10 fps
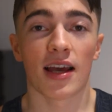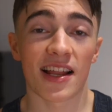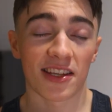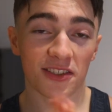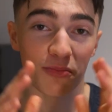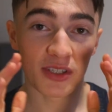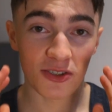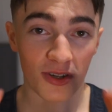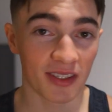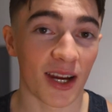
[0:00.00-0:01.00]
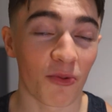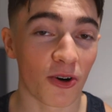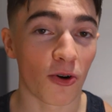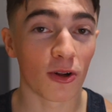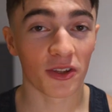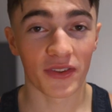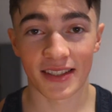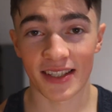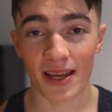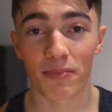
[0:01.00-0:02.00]
And just to be certain that we're all on the
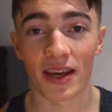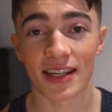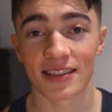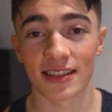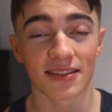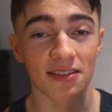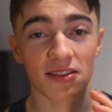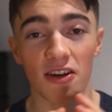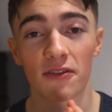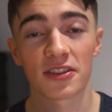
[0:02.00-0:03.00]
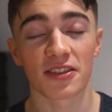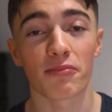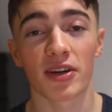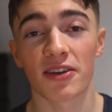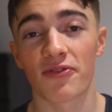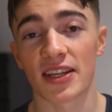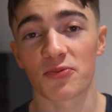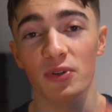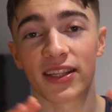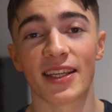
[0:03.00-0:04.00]
same page, let's just cover some
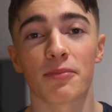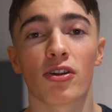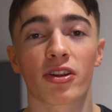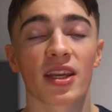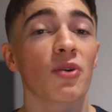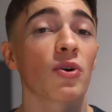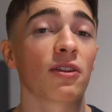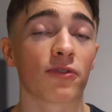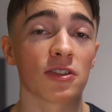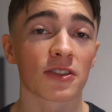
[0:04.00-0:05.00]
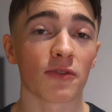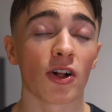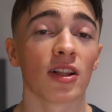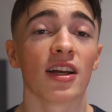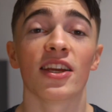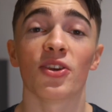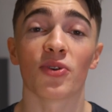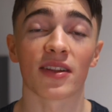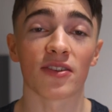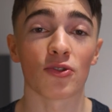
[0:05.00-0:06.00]
benefits with lean bulking. Well, first of all,
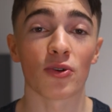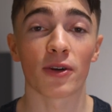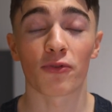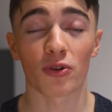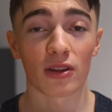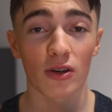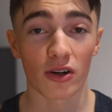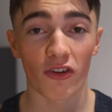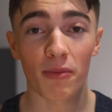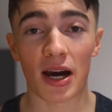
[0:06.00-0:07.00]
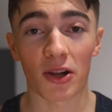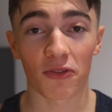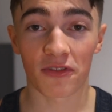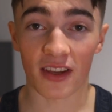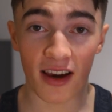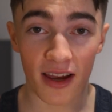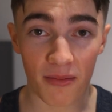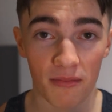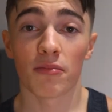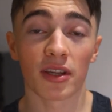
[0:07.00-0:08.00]
you can do it for a longer amount of
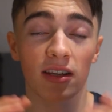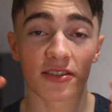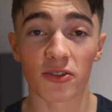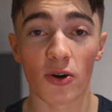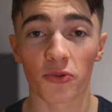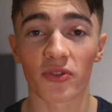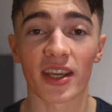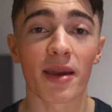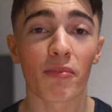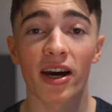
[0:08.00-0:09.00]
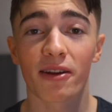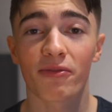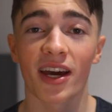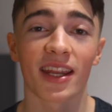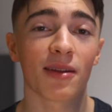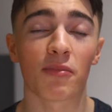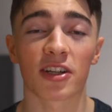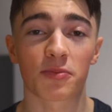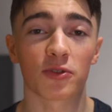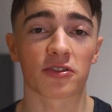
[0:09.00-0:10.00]
time because you're going to gain body fat in a
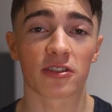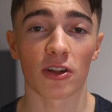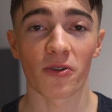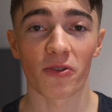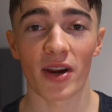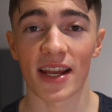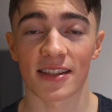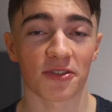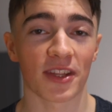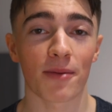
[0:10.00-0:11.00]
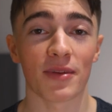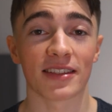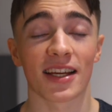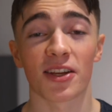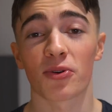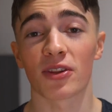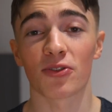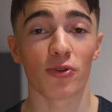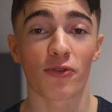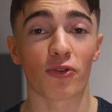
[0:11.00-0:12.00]
much more slower rate. So that means that you can
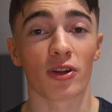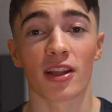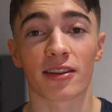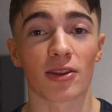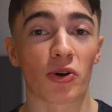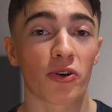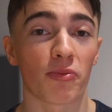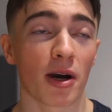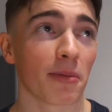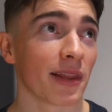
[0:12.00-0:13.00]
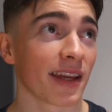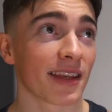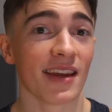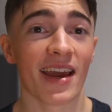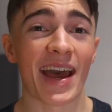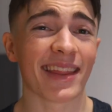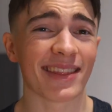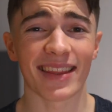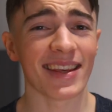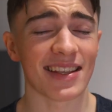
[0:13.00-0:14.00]
do it for a lot longer, probably like
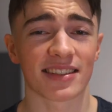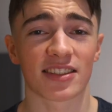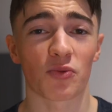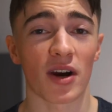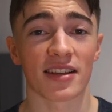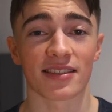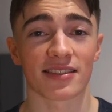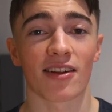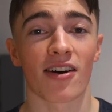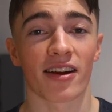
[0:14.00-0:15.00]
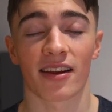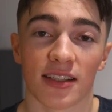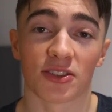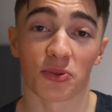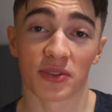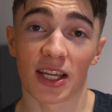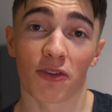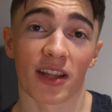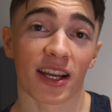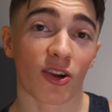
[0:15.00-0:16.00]
at least twice as long. So instead
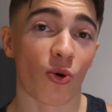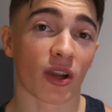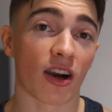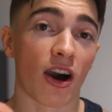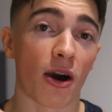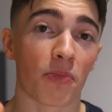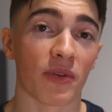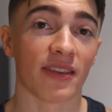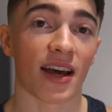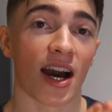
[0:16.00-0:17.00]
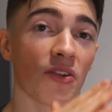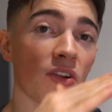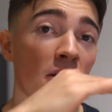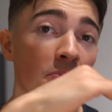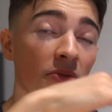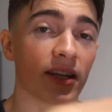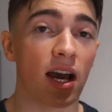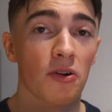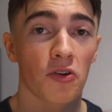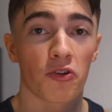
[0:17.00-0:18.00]
of like going up and down, up and
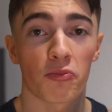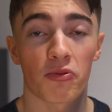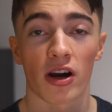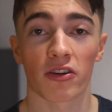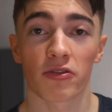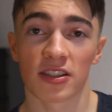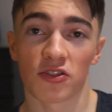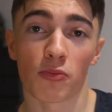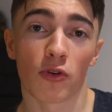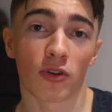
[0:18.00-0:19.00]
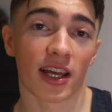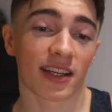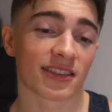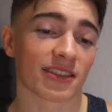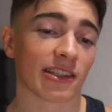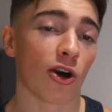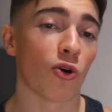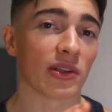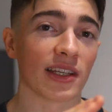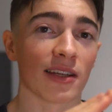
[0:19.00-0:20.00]
down on your progress, you're more like
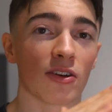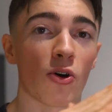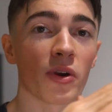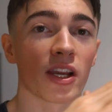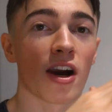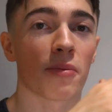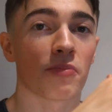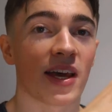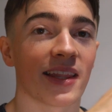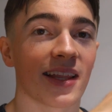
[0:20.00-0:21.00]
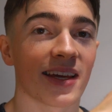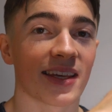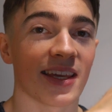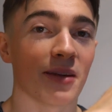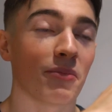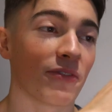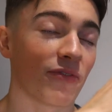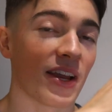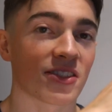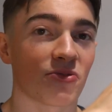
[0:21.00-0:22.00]
slowly going up and like in a bit
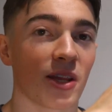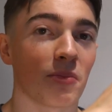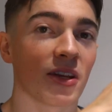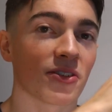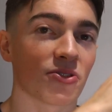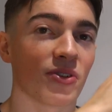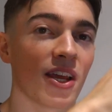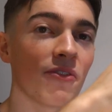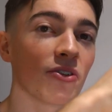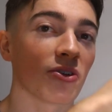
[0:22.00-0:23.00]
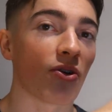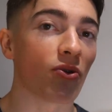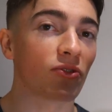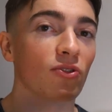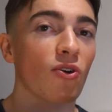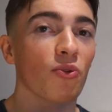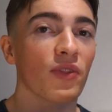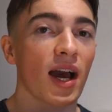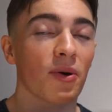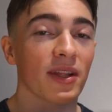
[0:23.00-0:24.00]
faster rate because you're never going to go
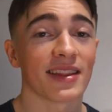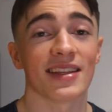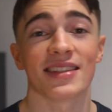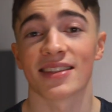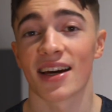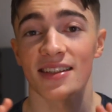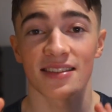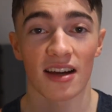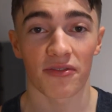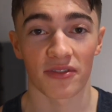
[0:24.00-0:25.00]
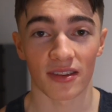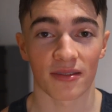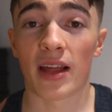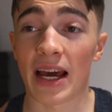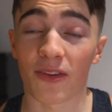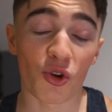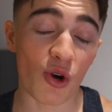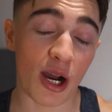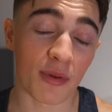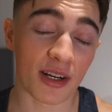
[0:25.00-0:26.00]
down, at least not as often. I don't know how